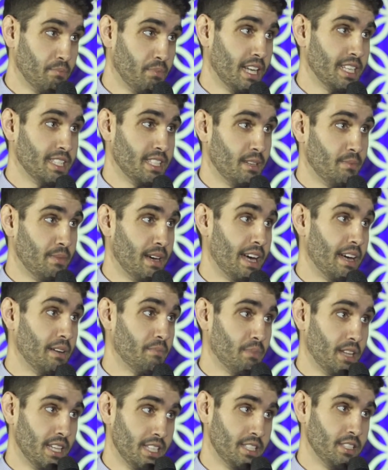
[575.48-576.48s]

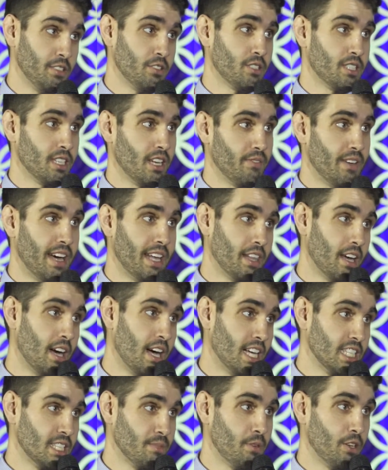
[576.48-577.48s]
placing yourself at the
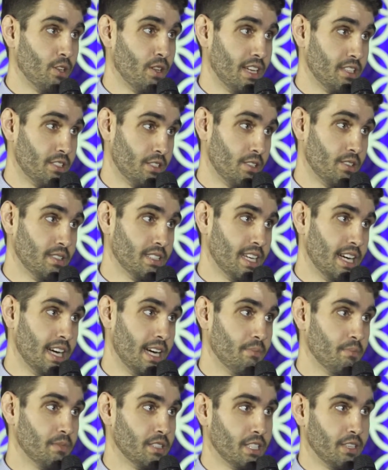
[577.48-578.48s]
hospital at a certain
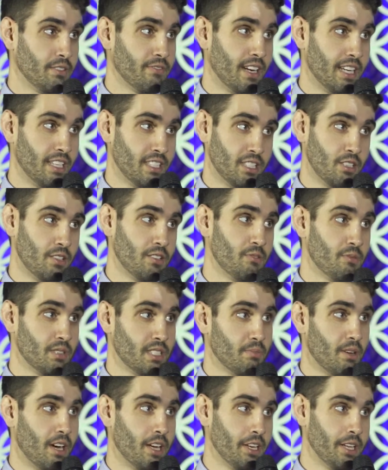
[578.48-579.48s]
time to find a certain
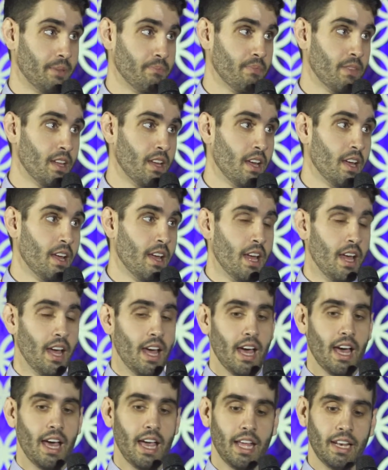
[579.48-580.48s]
respondent.
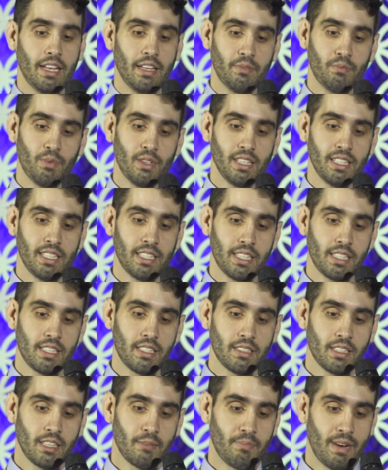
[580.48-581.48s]
And it really
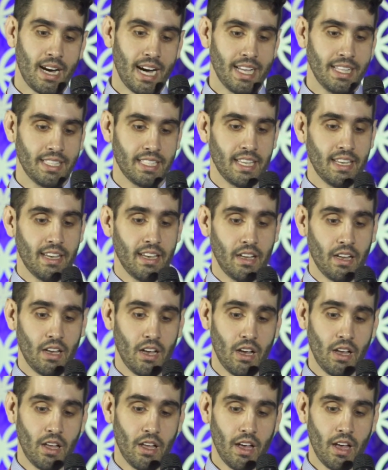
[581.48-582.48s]
just combines
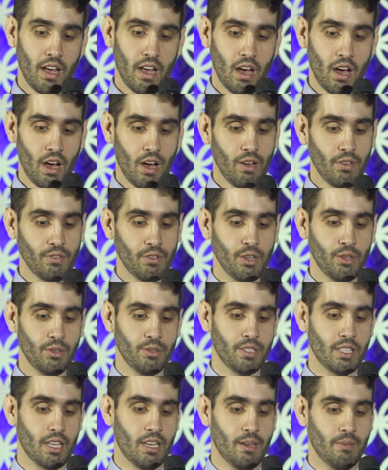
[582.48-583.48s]
all
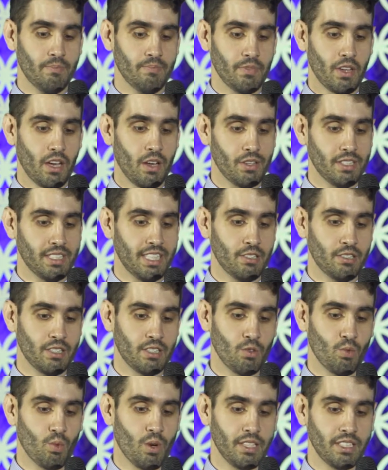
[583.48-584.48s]
the tiers
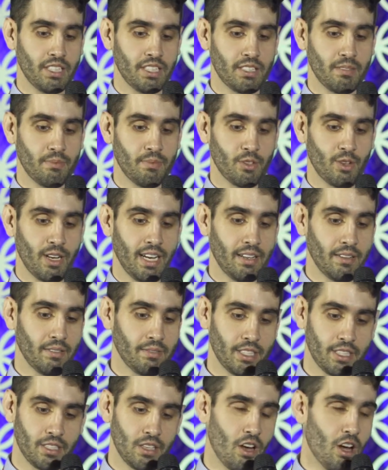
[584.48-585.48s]
into one, just to create a
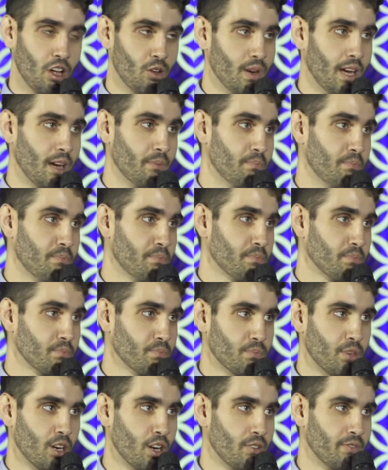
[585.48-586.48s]
just all-around
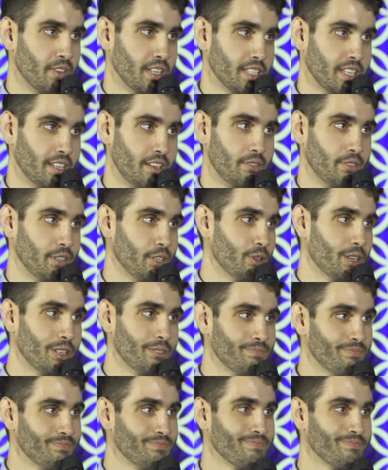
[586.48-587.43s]
perfect interviewer.